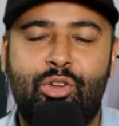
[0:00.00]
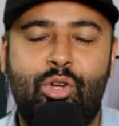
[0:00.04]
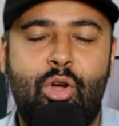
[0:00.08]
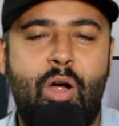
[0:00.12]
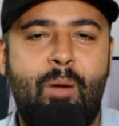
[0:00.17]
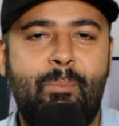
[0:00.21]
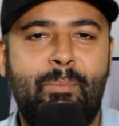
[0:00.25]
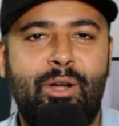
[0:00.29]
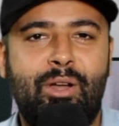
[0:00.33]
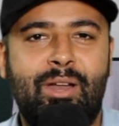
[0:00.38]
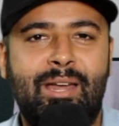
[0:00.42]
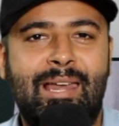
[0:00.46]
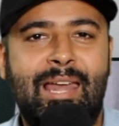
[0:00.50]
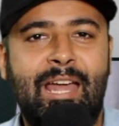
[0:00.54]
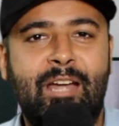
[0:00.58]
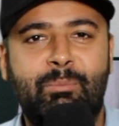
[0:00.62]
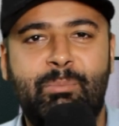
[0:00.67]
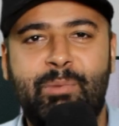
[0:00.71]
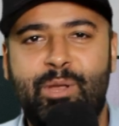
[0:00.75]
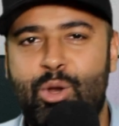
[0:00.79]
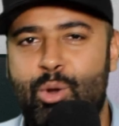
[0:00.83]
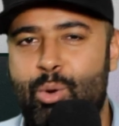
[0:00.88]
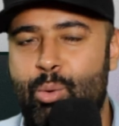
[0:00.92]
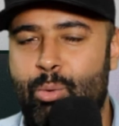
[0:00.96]
comment and let
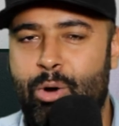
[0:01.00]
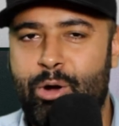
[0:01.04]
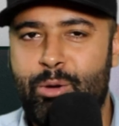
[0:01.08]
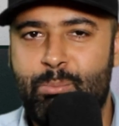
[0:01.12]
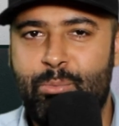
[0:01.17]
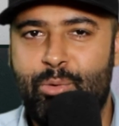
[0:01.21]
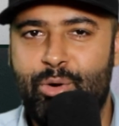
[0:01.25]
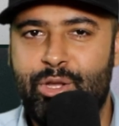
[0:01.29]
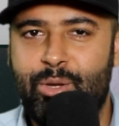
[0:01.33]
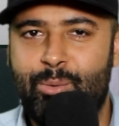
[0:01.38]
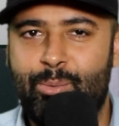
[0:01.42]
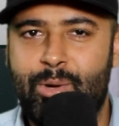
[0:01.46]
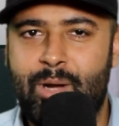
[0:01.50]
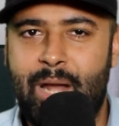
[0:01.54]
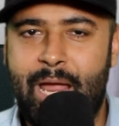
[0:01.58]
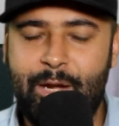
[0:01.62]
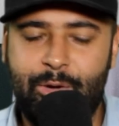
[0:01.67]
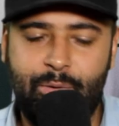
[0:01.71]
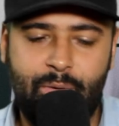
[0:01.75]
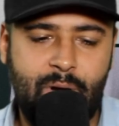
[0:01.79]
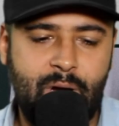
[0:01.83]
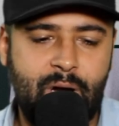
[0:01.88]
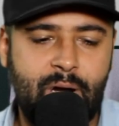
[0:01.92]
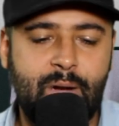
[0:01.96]
me know what more you would
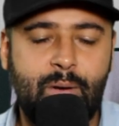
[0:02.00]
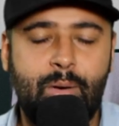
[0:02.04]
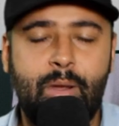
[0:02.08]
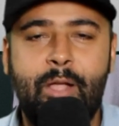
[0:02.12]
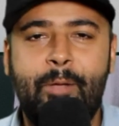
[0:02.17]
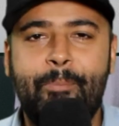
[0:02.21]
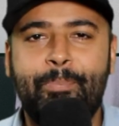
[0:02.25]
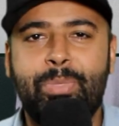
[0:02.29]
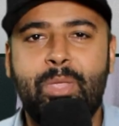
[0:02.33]
like to learn.